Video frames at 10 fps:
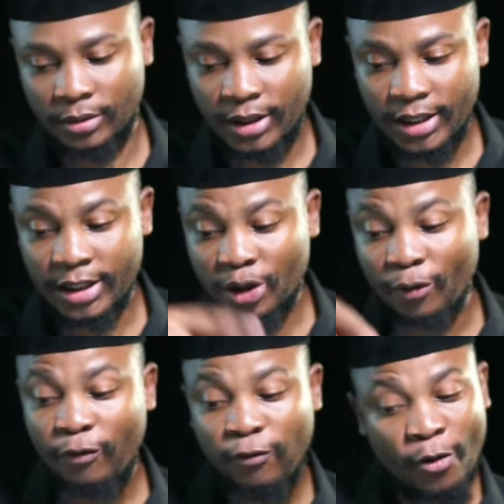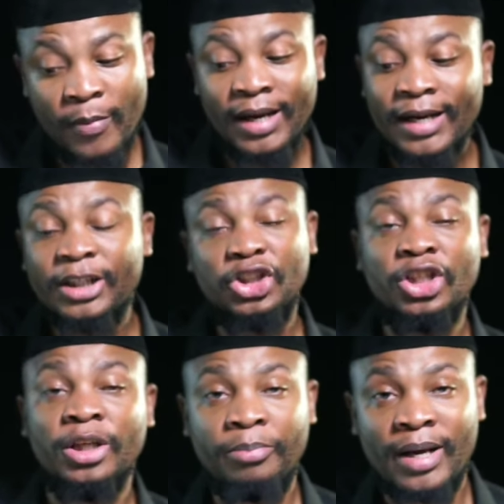Okay, he's a former
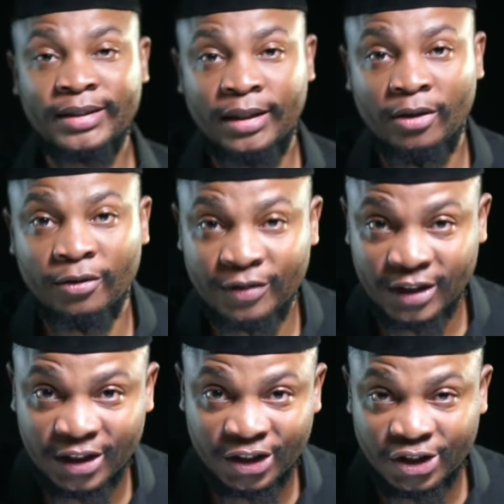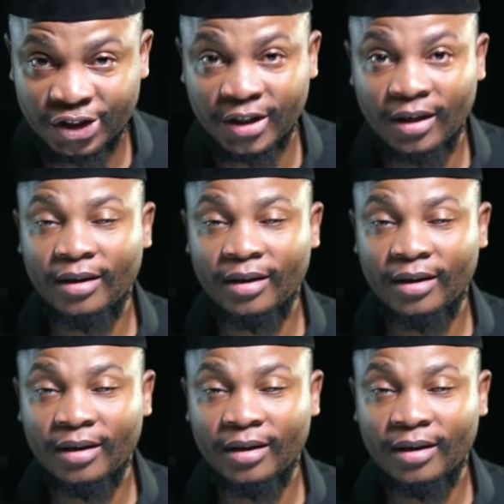national pastor of ECG,